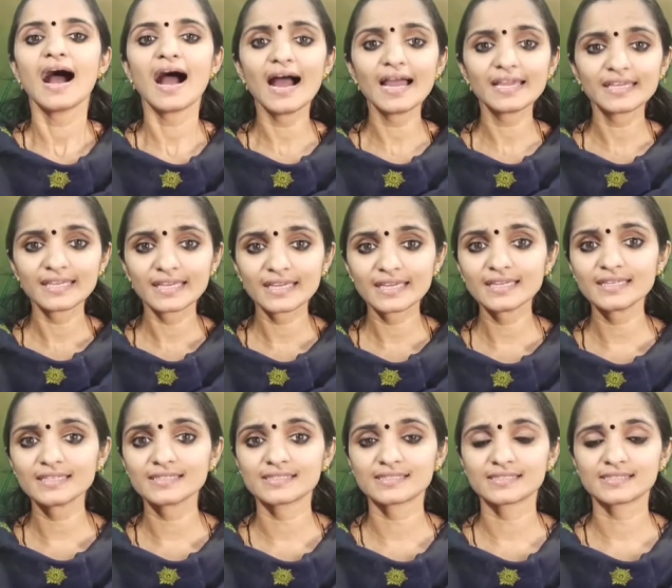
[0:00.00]
Ah,
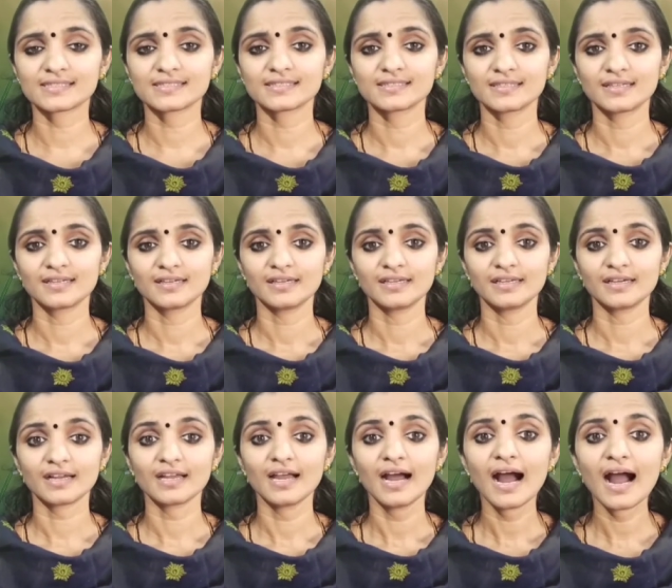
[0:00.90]
yes.
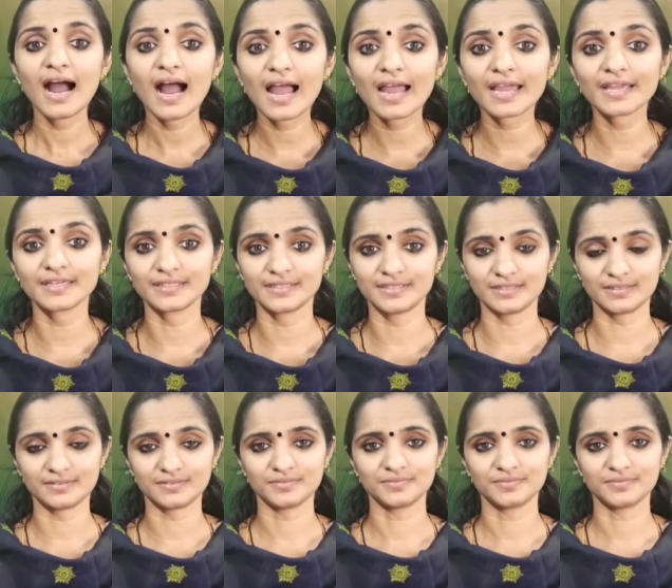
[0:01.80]
Hide.